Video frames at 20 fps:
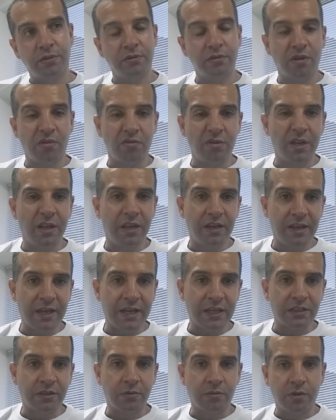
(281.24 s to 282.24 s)
not really
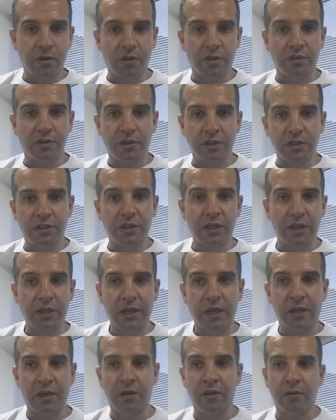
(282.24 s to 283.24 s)
less, because you're still
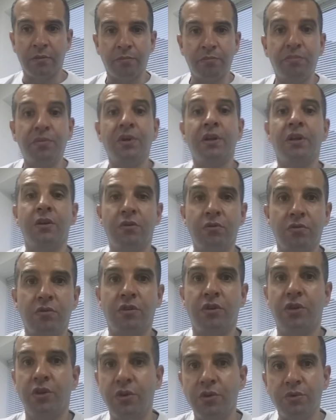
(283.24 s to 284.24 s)
going to be
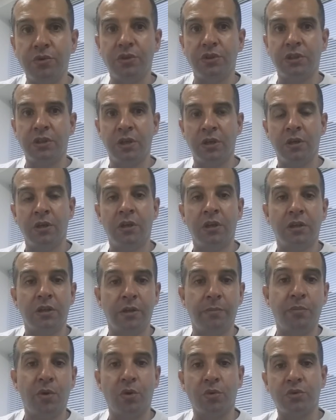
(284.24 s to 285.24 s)
used
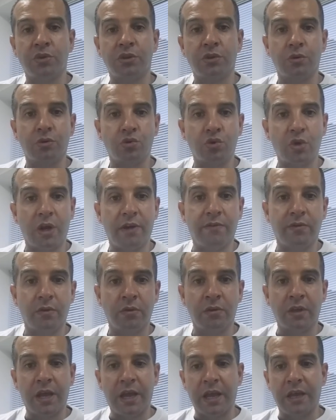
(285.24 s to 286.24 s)
the boats to
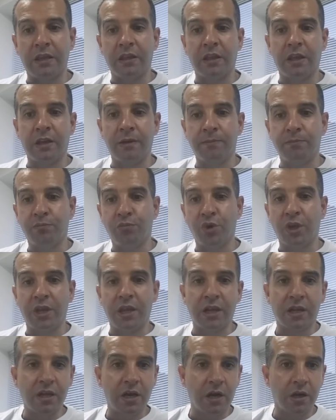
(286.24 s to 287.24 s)
travel and then
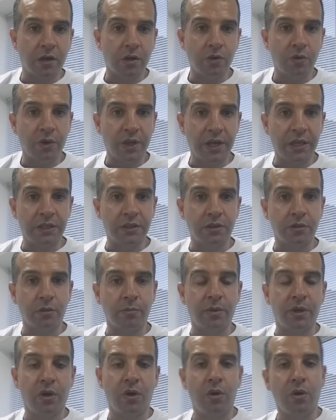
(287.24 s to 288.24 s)
bringing cargo
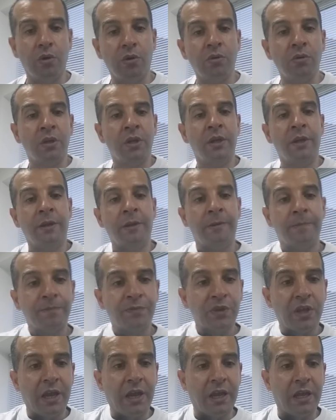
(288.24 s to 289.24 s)
into HOHOL
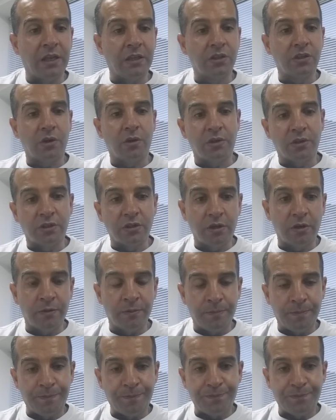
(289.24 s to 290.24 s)
and so on. So